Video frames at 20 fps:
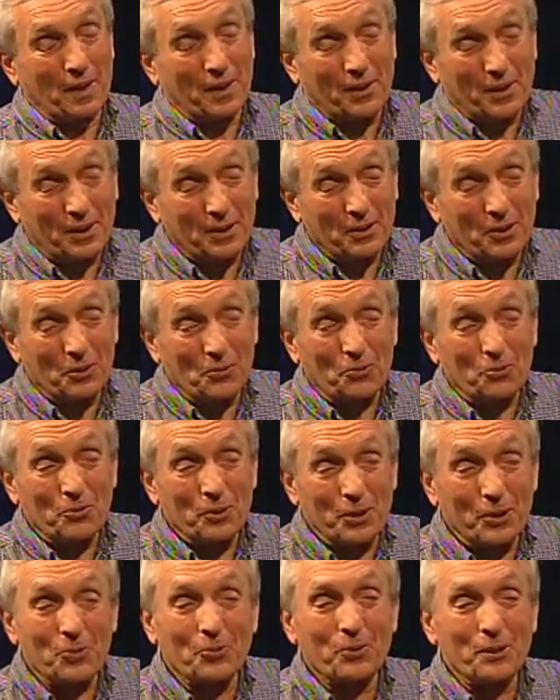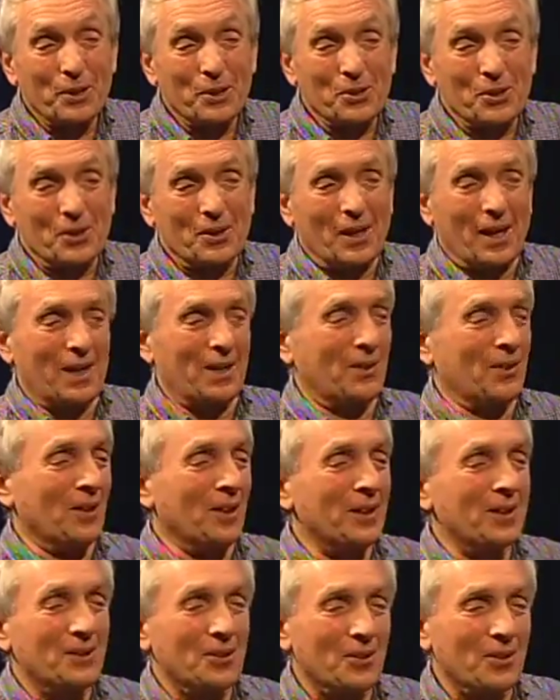I think the real reason I
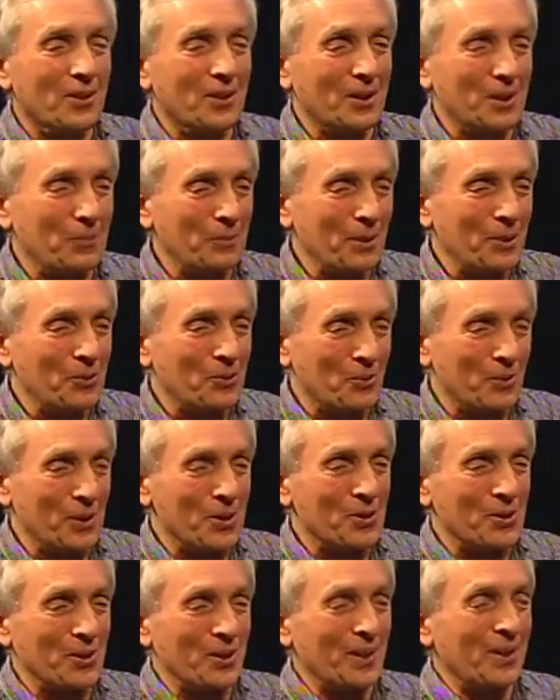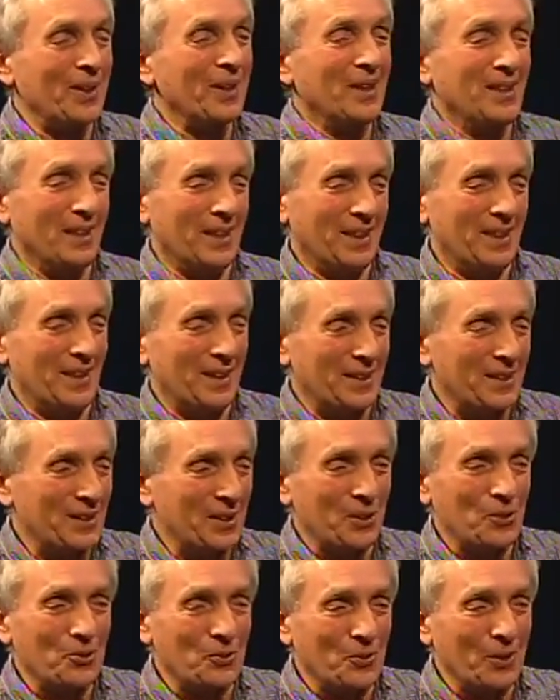like to think I'm interesting and I
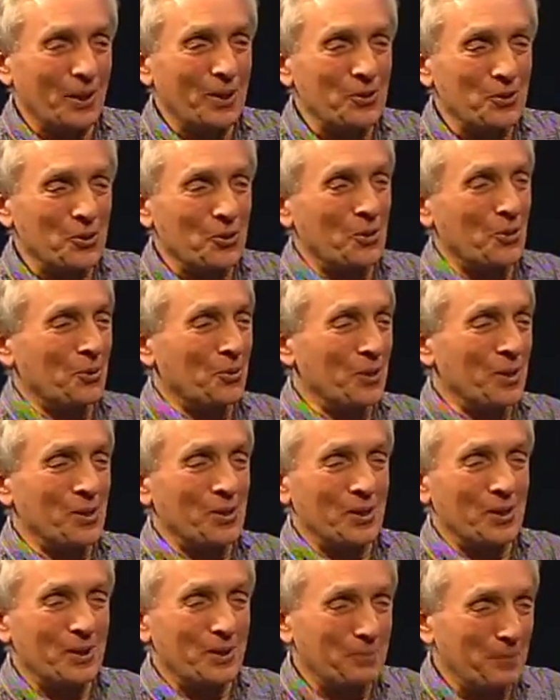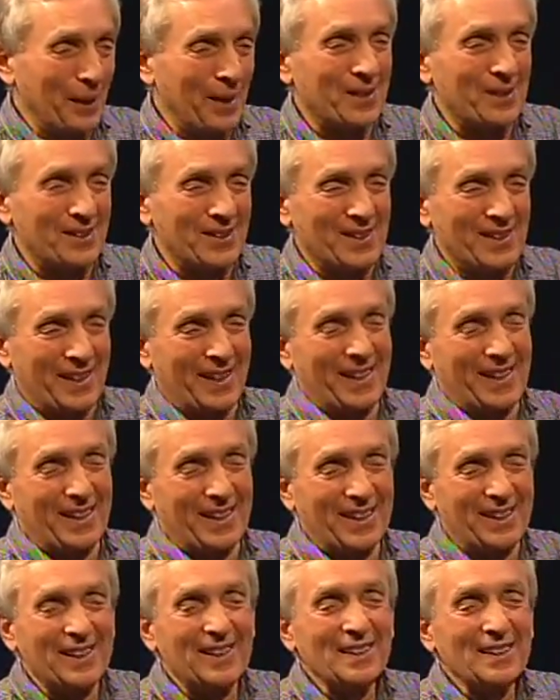tell great stories and I'm
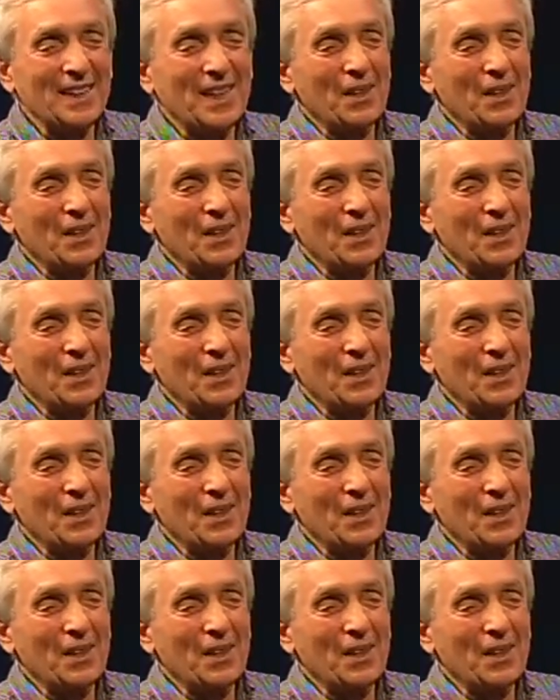entertaining,